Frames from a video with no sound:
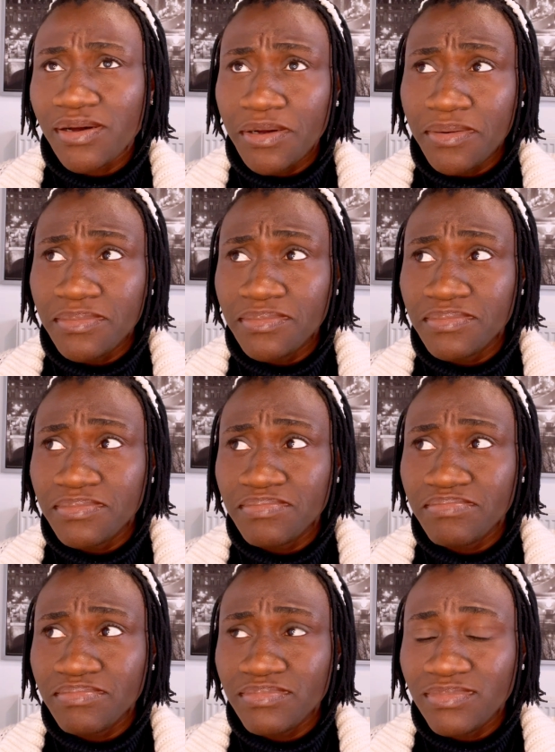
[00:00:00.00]
um,
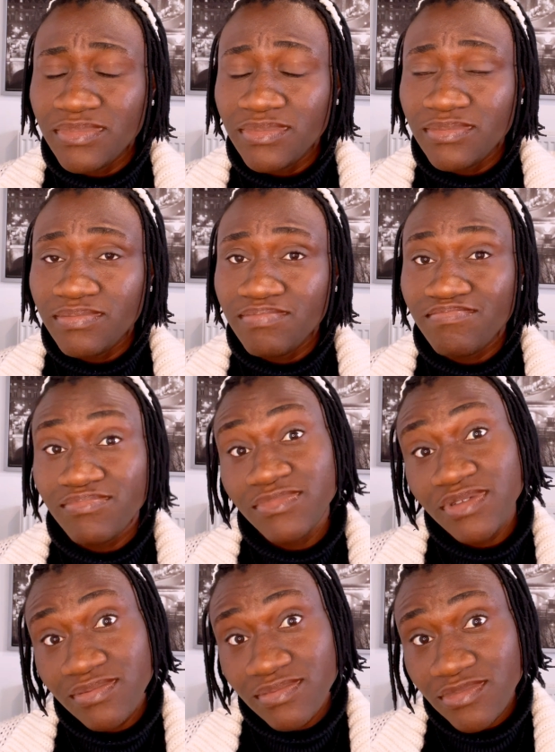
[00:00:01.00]

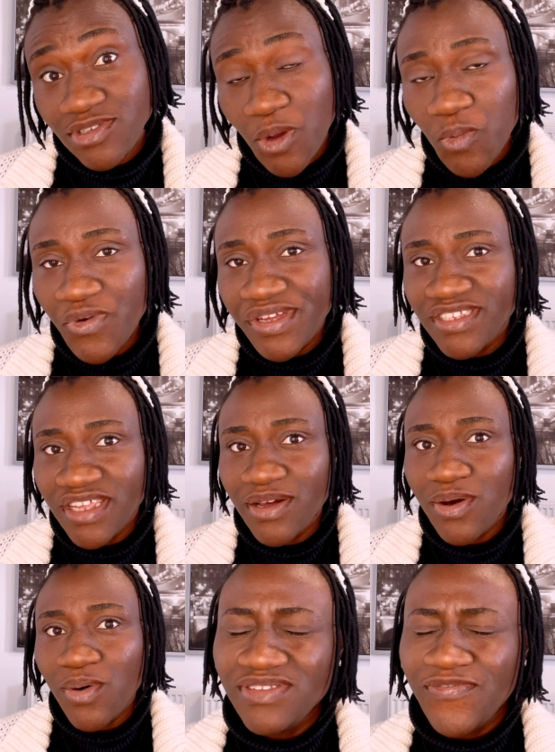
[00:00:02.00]
some weeks
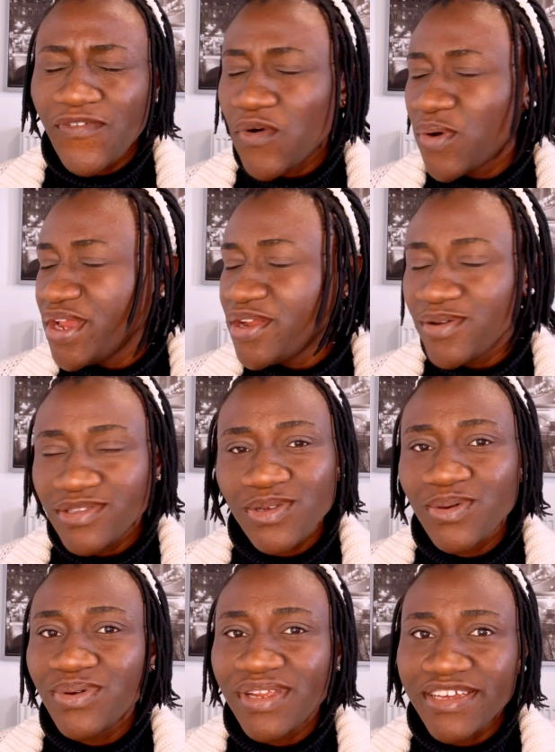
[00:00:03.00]
ago for a not so
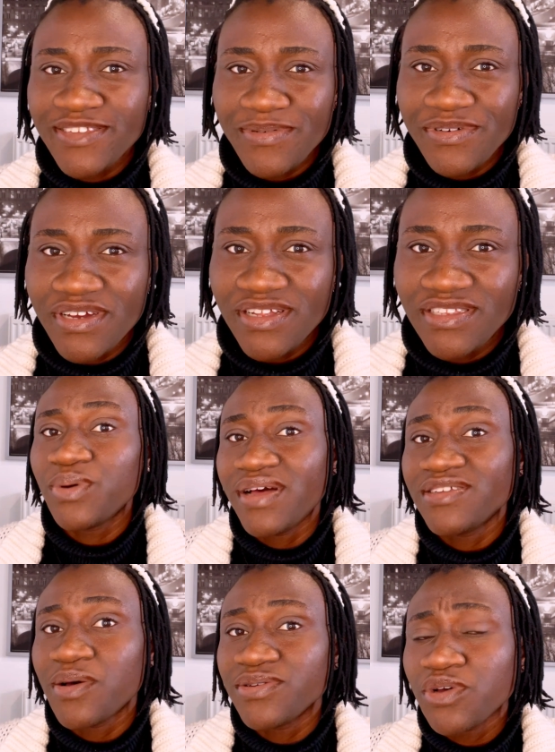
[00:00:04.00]
good experience.
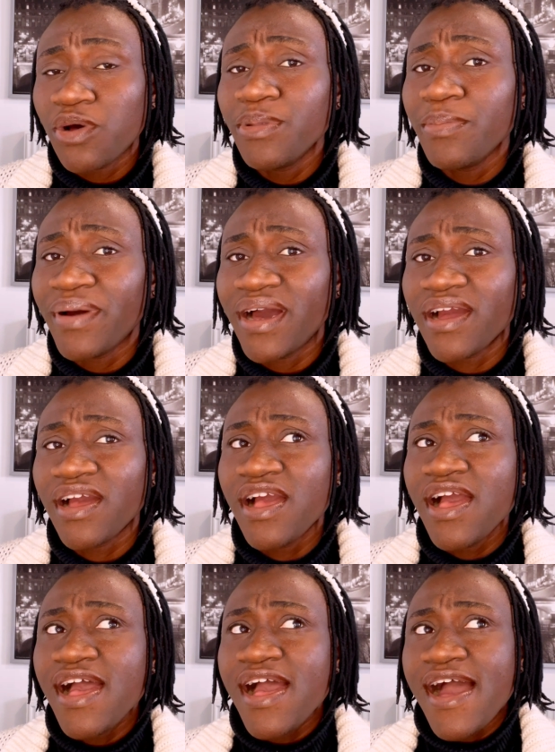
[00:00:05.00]
As I was coming back,
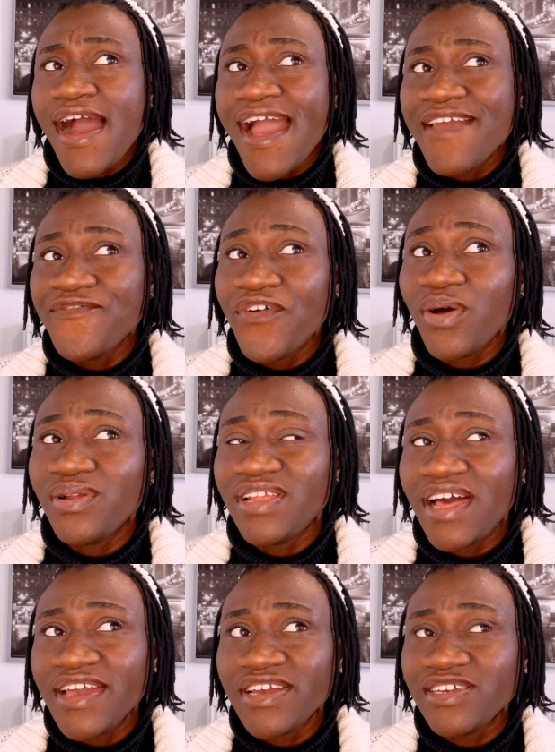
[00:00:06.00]
I felt
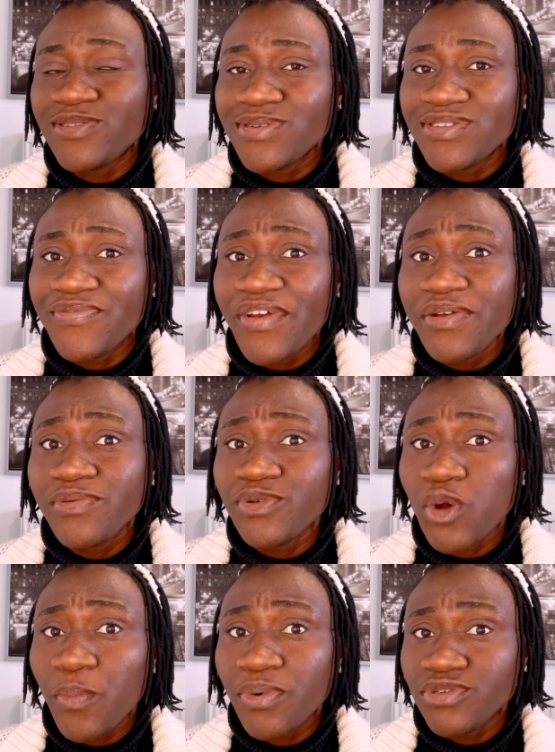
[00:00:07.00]
like it was a very good
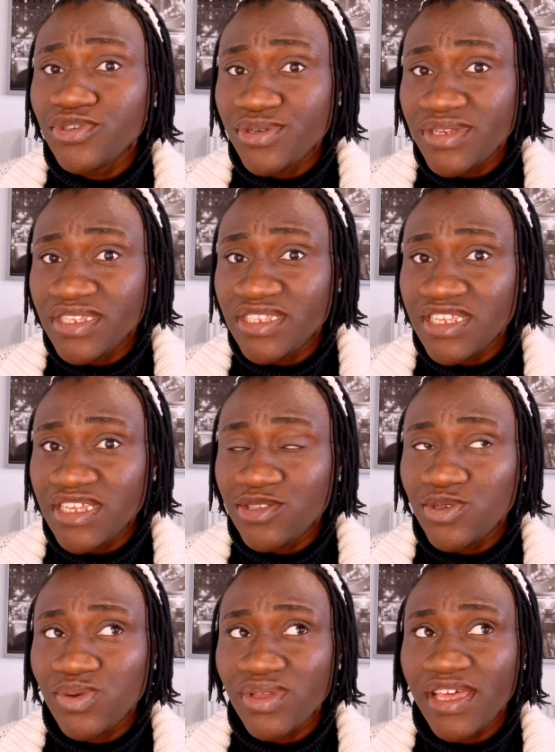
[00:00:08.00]
opportunity
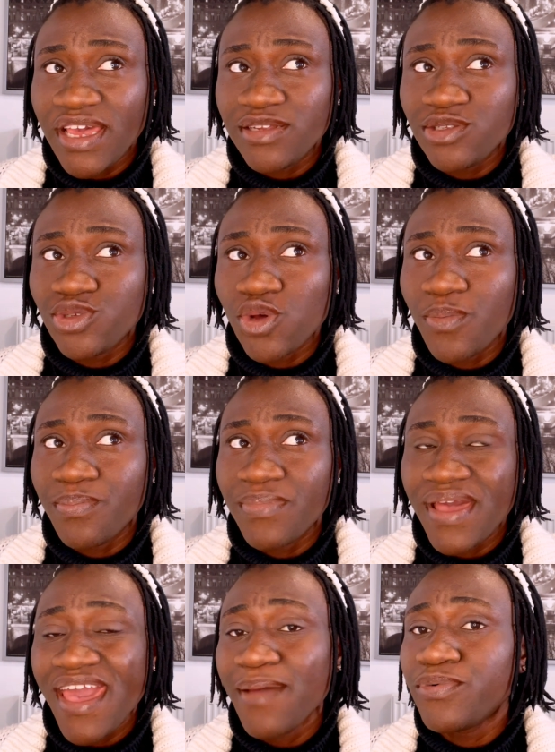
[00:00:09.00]
to get some
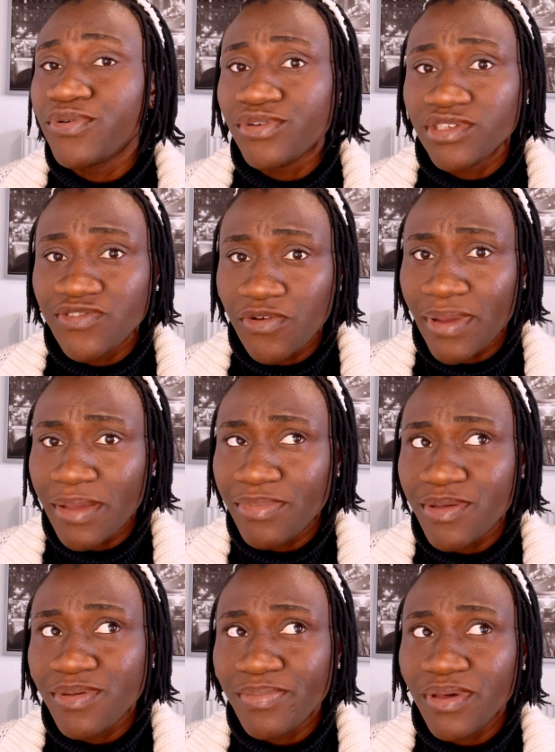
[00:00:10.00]
hair products for my
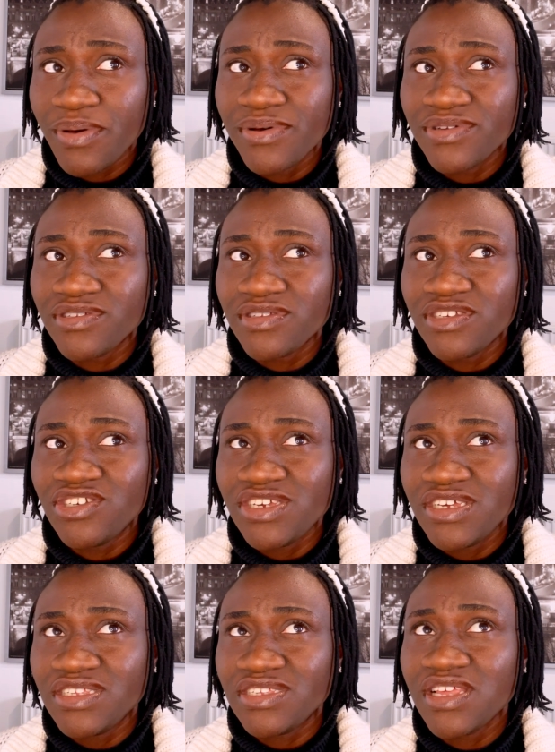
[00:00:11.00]
baby because
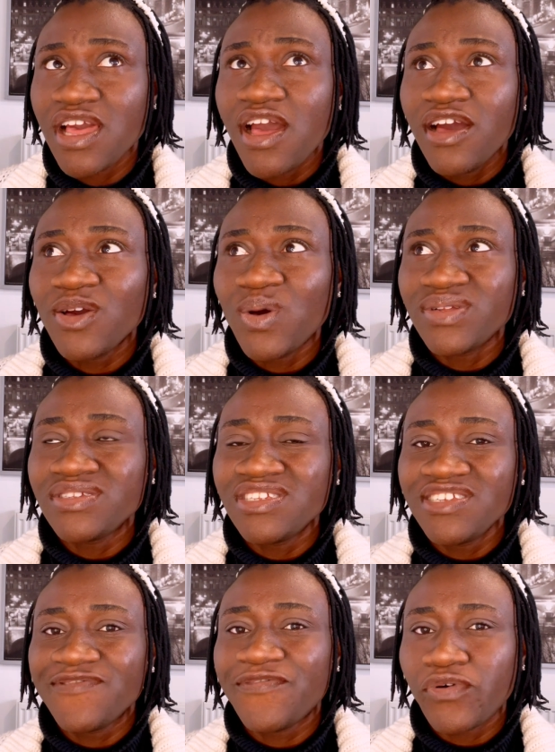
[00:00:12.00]
she's got
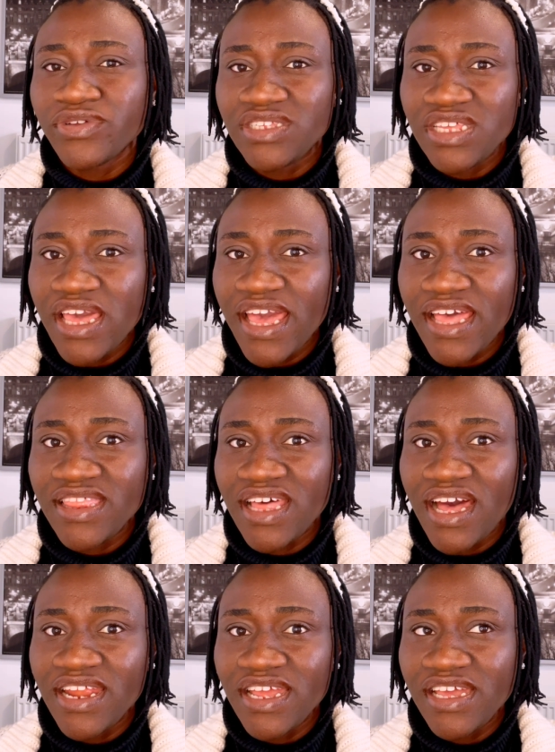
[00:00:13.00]
this fussy hair
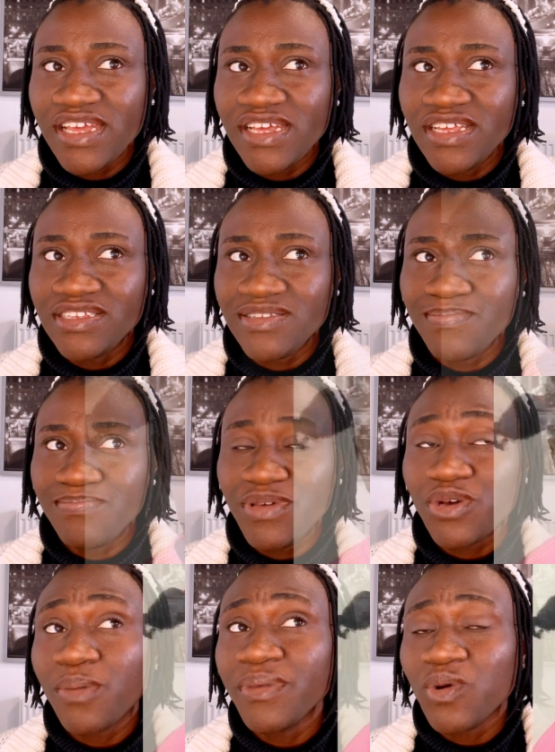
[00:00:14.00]
that is
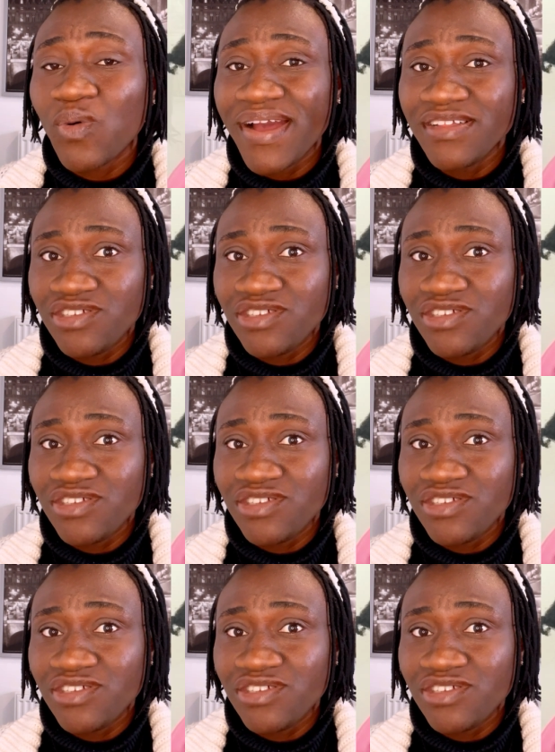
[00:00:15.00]
becoming quite